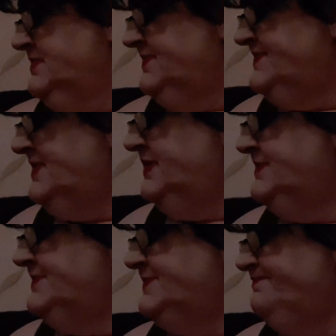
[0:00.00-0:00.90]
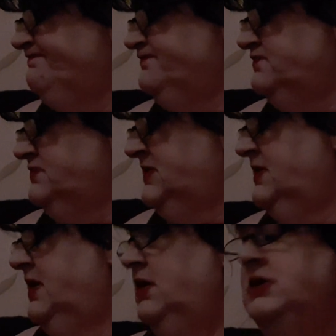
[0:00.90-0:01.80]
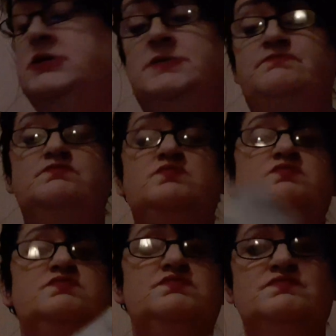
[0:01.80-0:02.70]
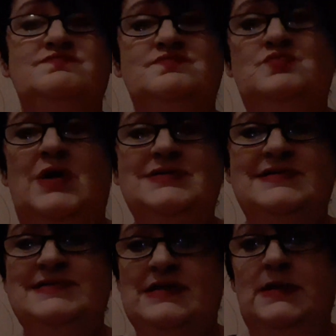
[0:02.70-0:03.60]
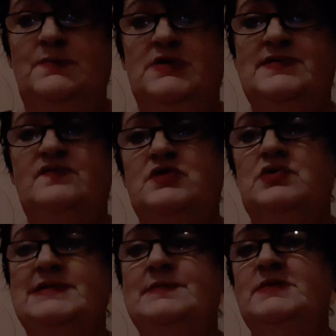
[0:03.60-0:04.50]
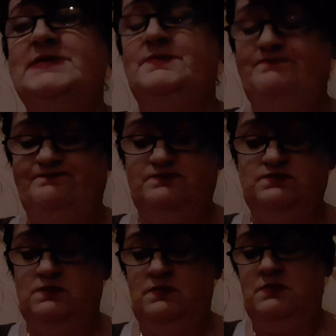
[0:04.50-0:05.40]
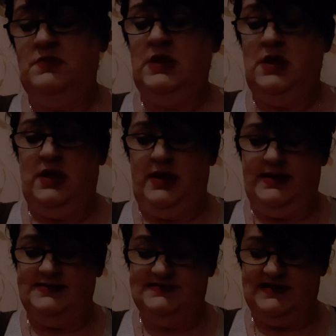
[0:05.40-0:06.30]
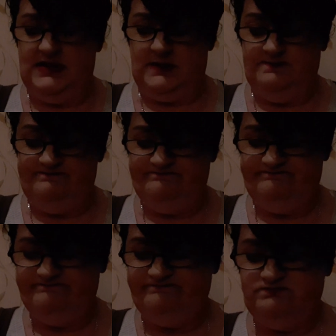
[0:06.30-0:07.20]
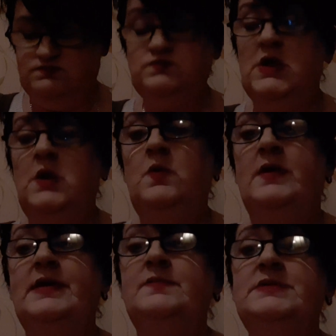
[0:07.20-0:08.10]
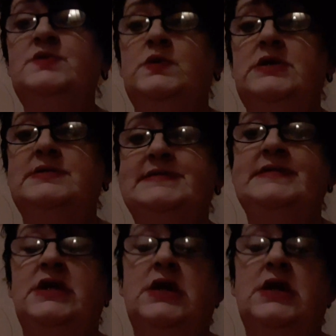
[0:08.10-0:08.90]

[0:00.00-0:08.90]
Decided that I wanted slippers for Christmas, and what happened was